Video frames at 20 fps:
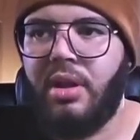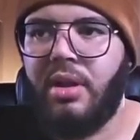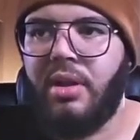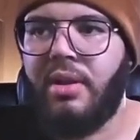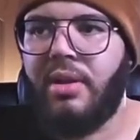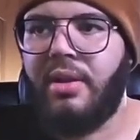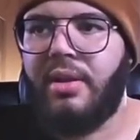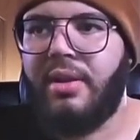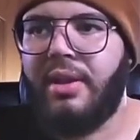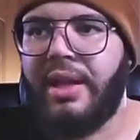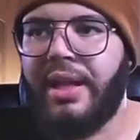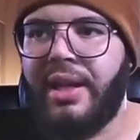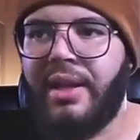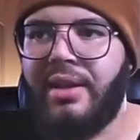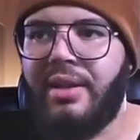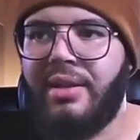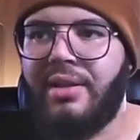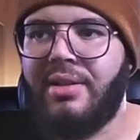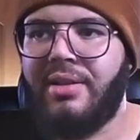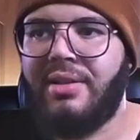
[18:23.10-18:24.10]

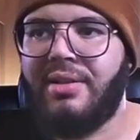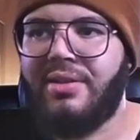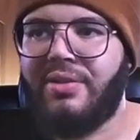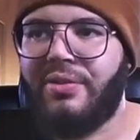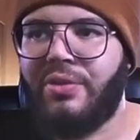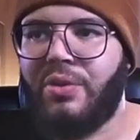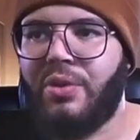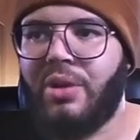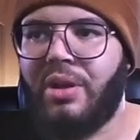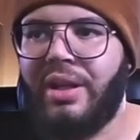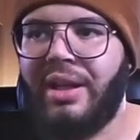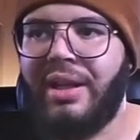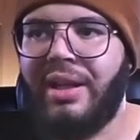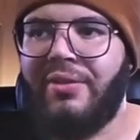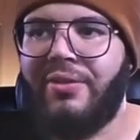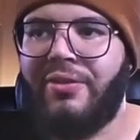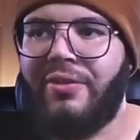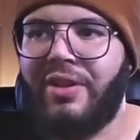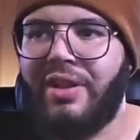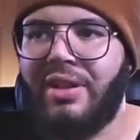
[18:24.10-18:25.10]
that is for a
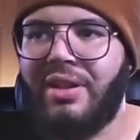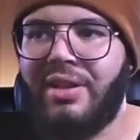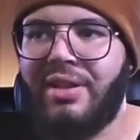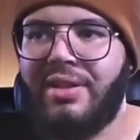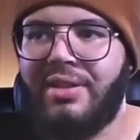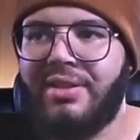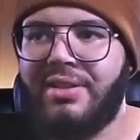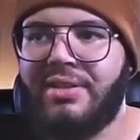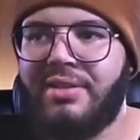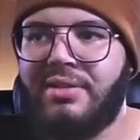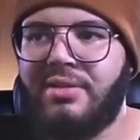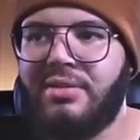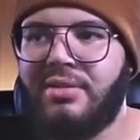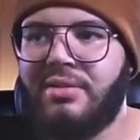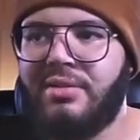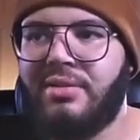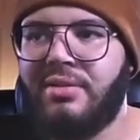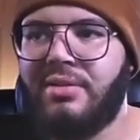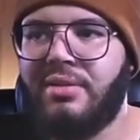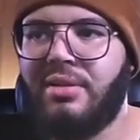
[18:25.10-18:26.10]
fitness
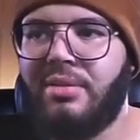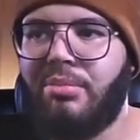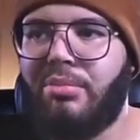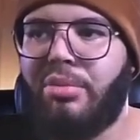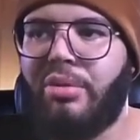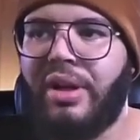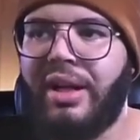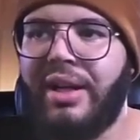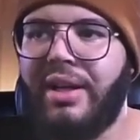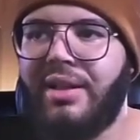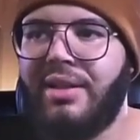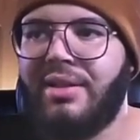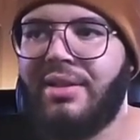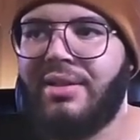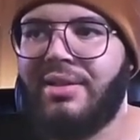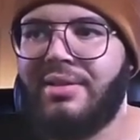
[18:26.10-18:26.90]
brand.